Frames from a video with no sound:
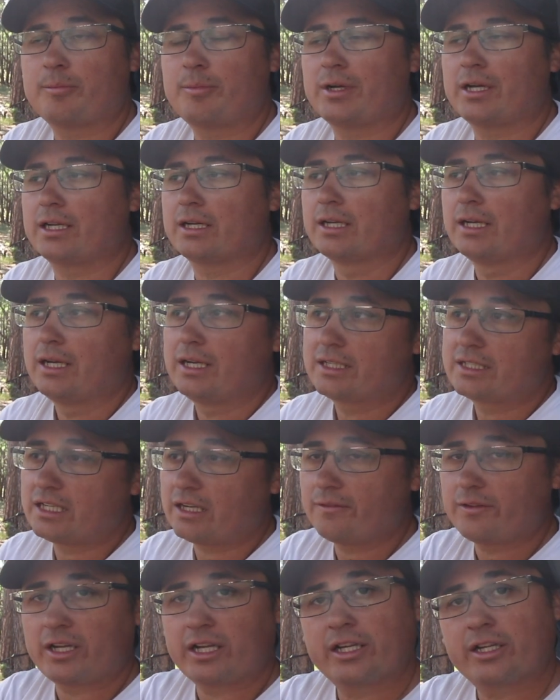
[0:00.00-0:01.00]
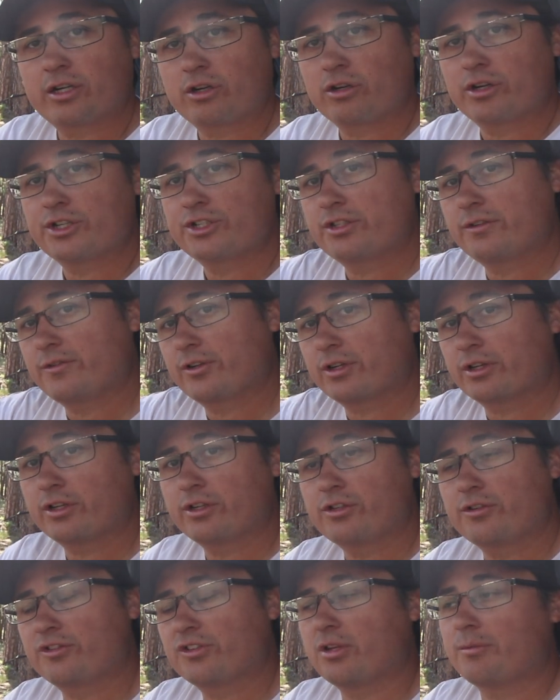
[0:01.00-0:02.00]
But definitely I'd encourage you, if you're going to
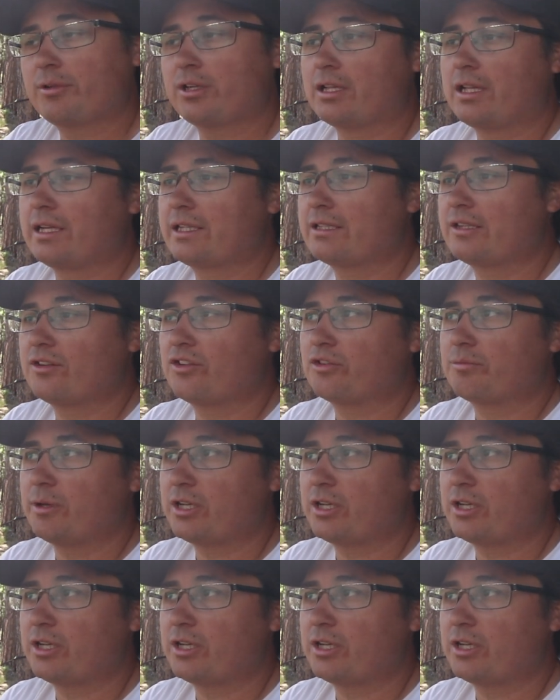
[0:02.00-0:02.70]
do something like this,